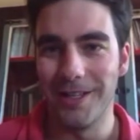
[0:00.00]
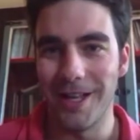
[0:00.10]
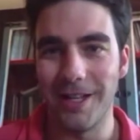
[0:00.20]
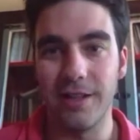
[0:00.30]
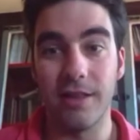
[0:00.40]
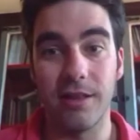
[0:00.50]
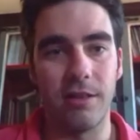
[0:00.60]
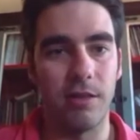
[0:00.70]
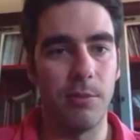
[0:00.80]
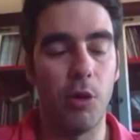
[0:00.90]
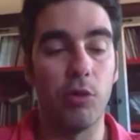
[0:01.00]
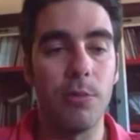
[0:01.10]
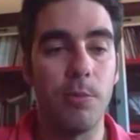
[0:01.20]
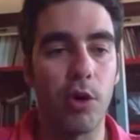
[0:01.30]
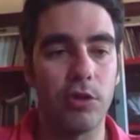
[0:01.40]
And it's the most
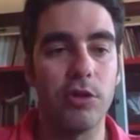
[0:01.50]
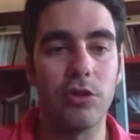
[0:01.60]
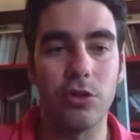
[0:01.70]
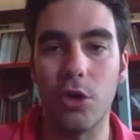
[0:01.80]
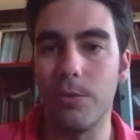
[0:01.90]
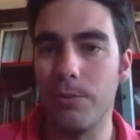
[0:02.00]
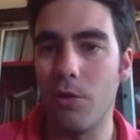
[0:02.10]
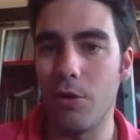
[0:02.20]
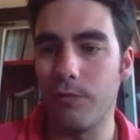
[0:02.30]
important job